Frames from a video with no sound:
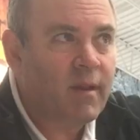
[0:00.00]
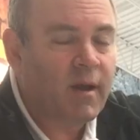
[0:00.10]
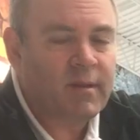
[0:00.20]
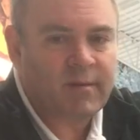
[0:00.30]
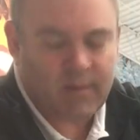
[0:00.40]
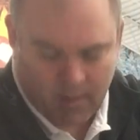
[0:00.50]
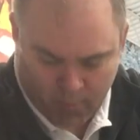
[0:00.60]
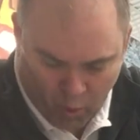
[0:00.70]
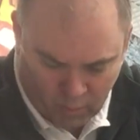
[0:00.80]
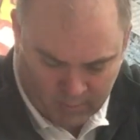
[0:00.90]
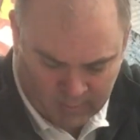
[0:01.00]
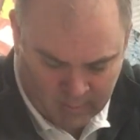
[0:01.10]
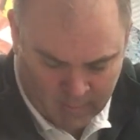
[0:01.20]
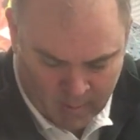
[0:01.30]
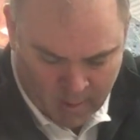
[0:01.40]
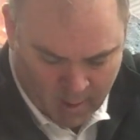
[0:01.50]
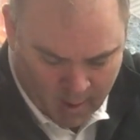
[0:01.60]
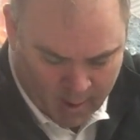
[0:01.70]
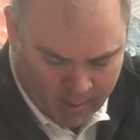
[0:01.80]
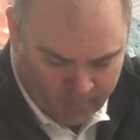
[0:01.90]
nuts and bolts
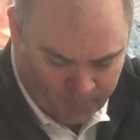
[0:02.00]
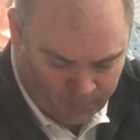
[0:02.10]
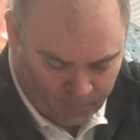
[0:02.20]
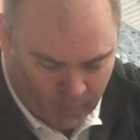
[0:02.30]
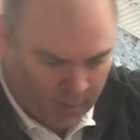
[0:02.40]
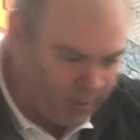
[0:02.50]
a